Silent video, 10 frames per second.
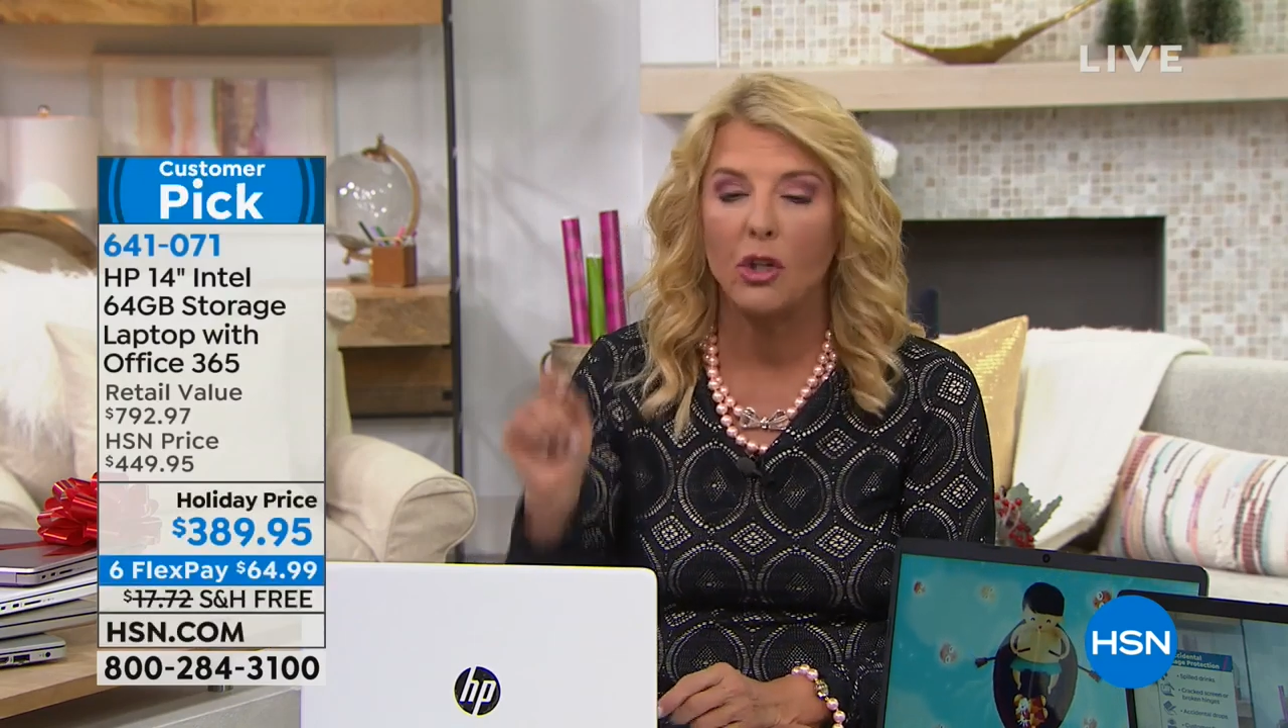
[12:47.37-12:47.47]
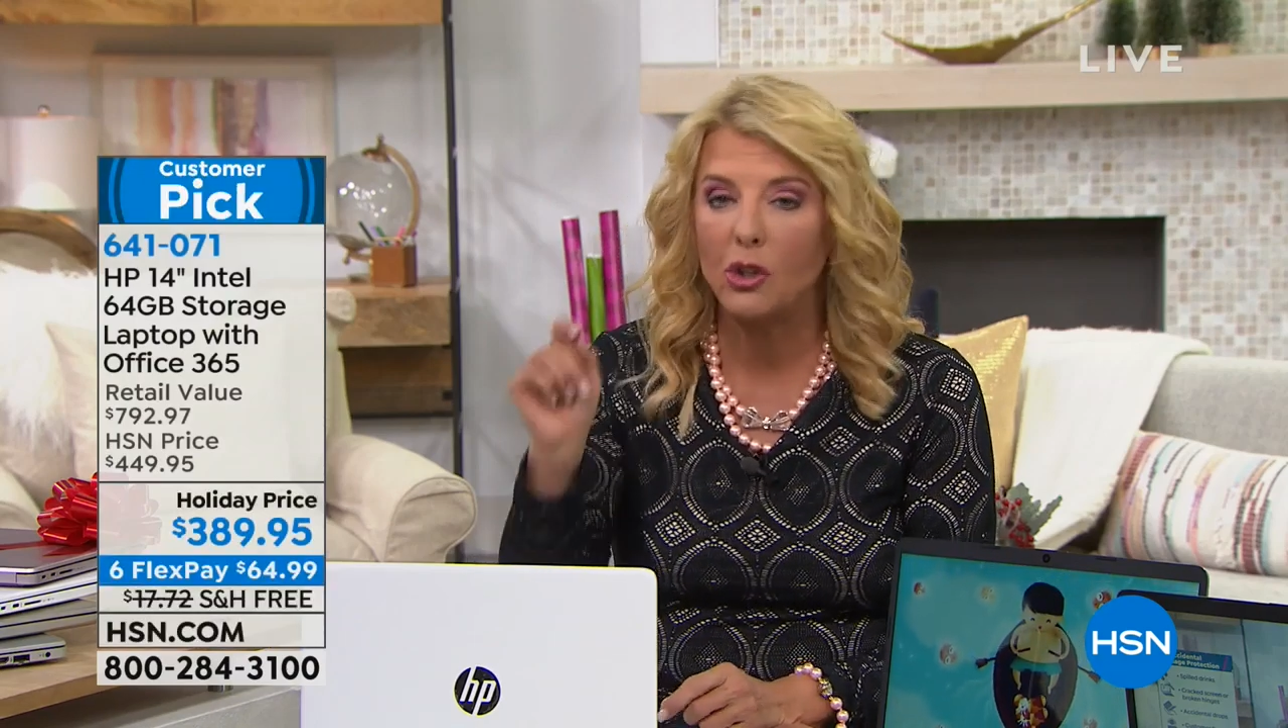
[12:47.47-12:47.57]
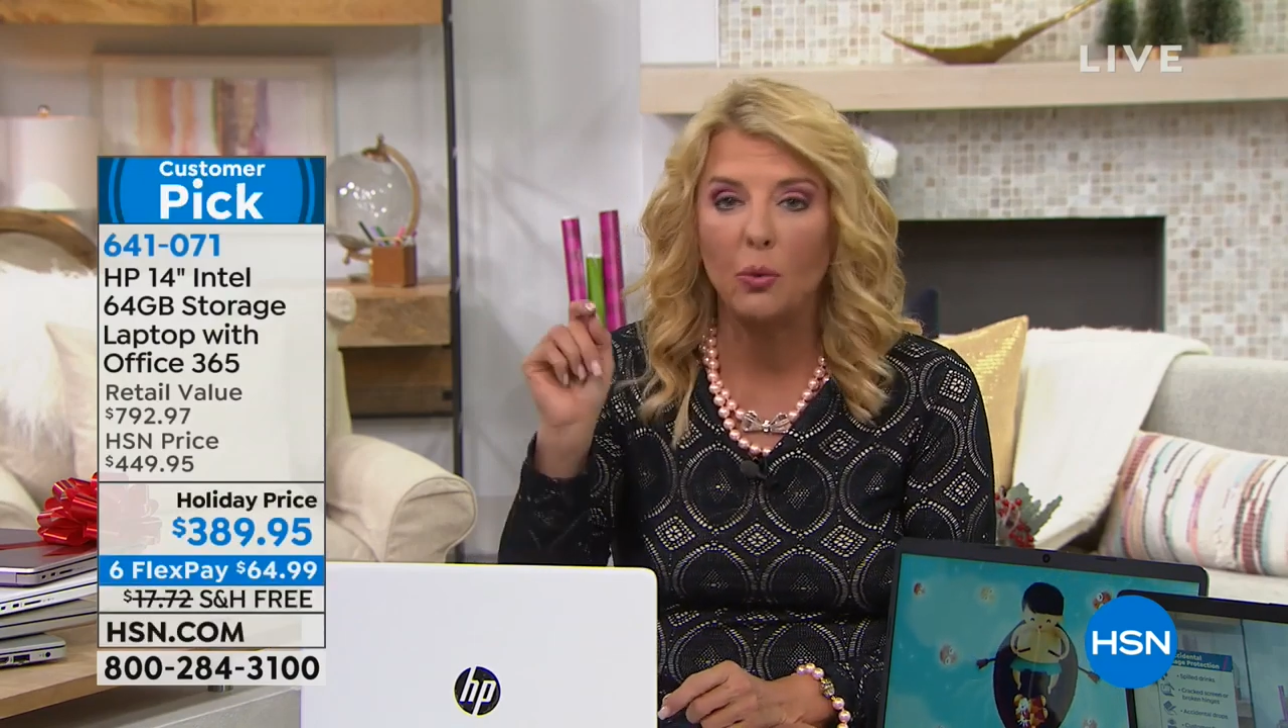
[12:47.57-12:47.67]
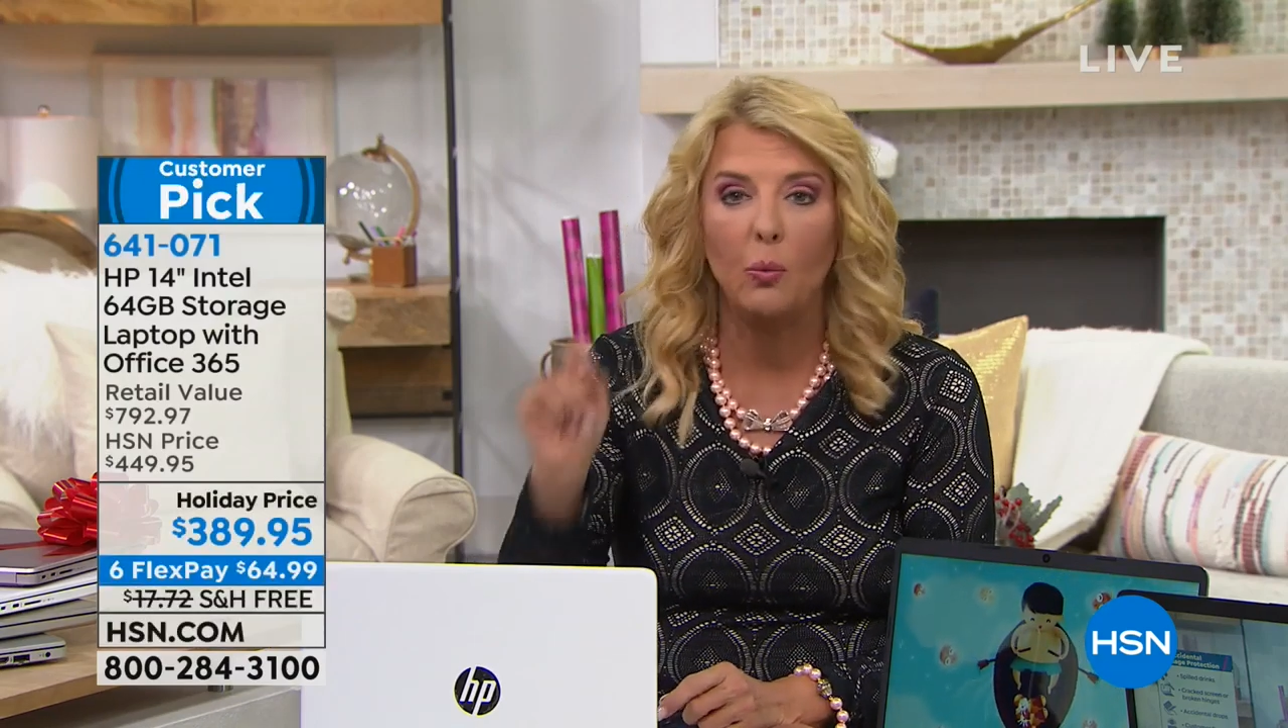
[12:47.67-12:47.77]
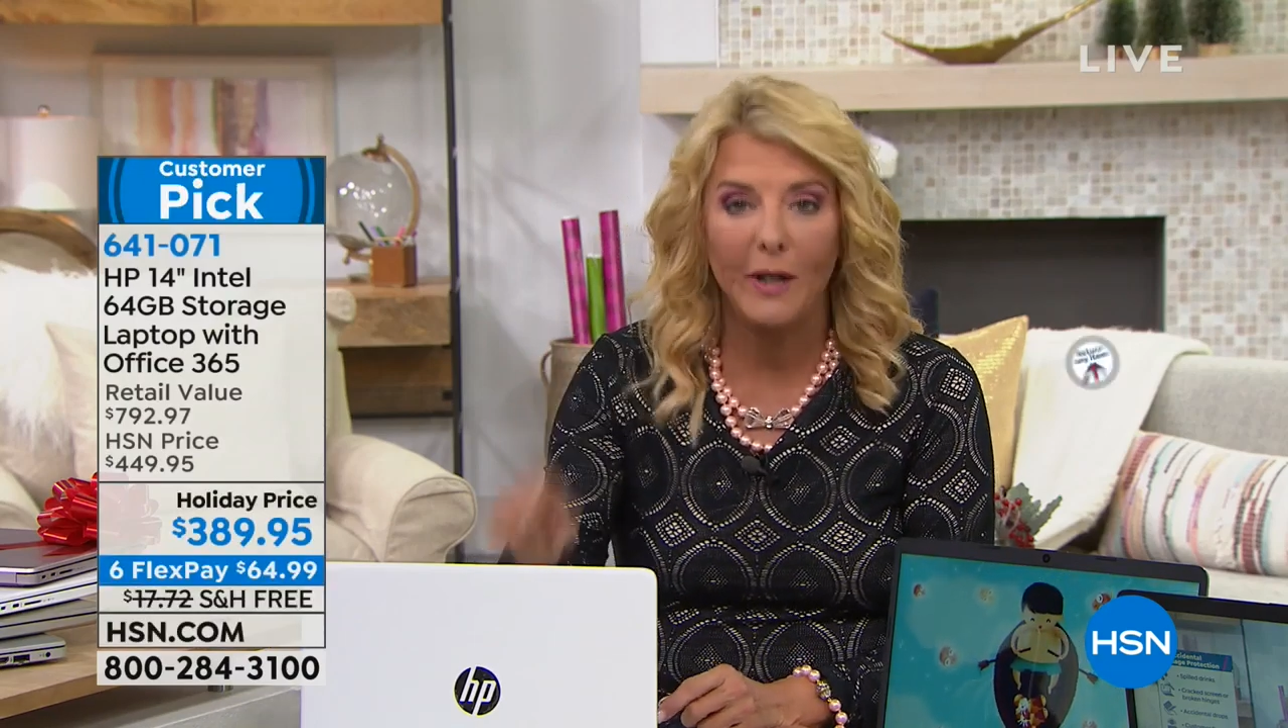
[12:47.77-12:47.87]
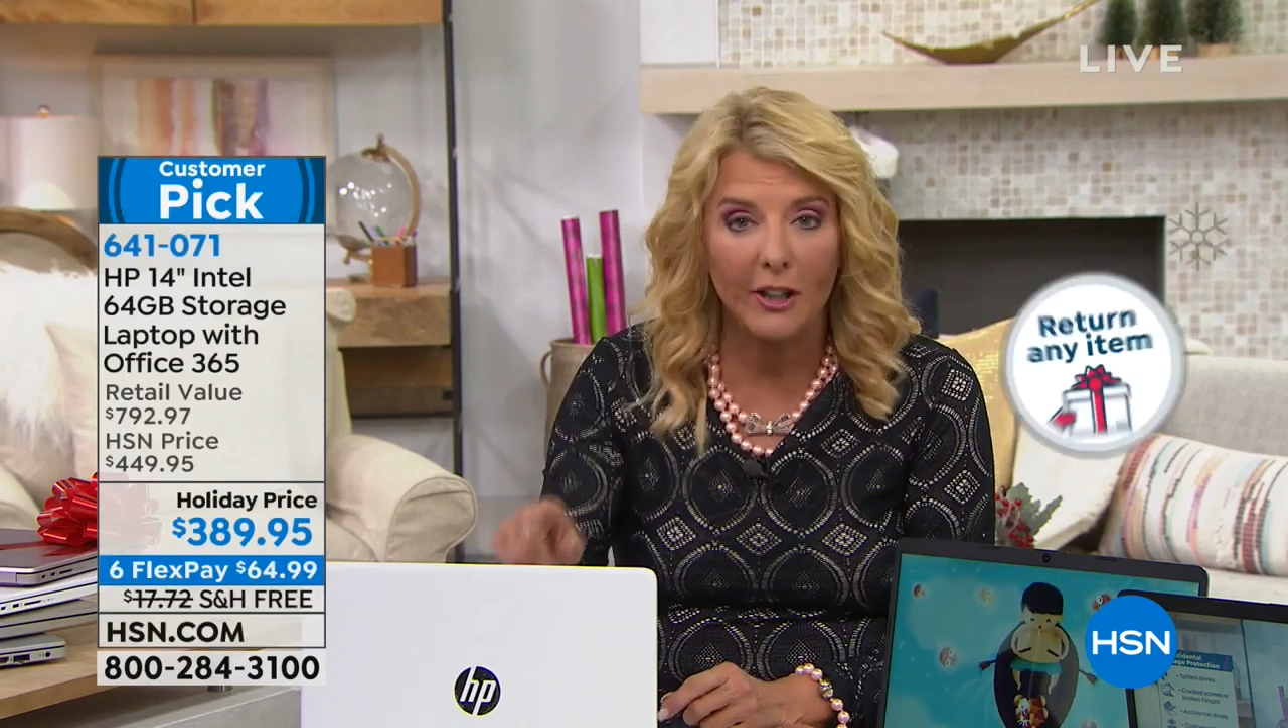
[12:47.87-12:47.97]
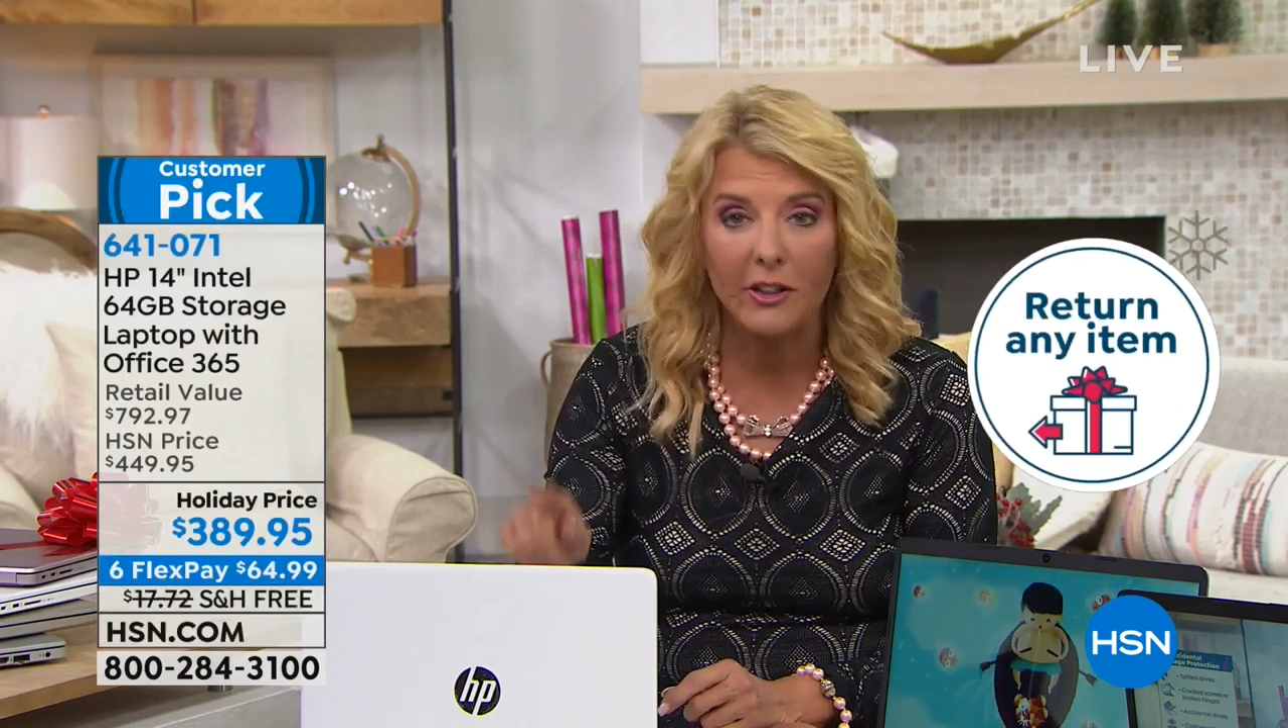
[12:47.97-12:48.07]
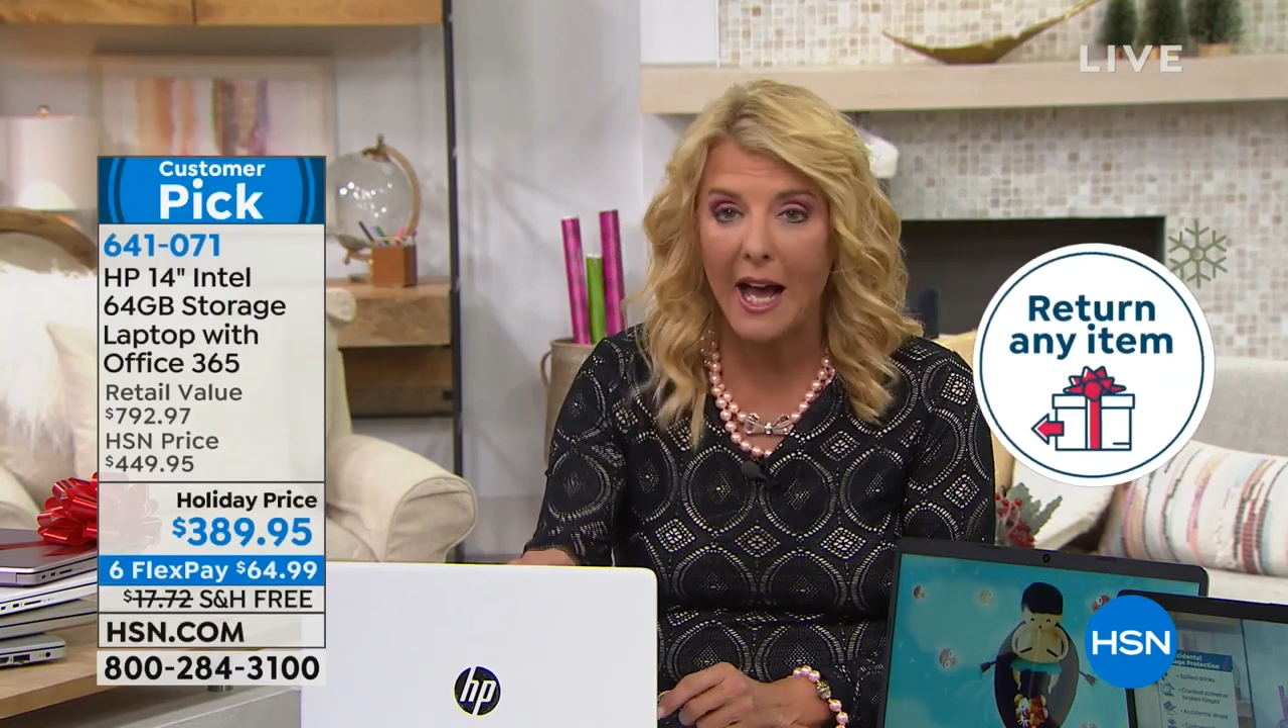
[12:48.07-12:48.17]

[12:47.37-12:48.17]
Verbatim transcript: you will